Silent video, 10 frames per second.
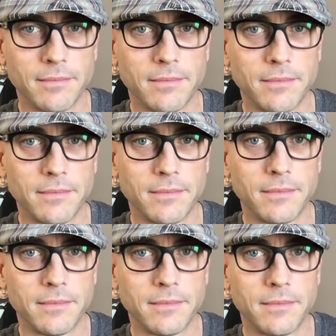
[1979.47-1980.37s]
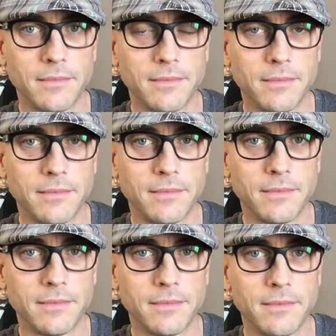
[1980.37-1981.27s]

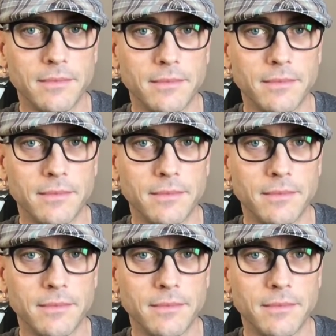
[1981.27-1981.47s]
(no one is talking)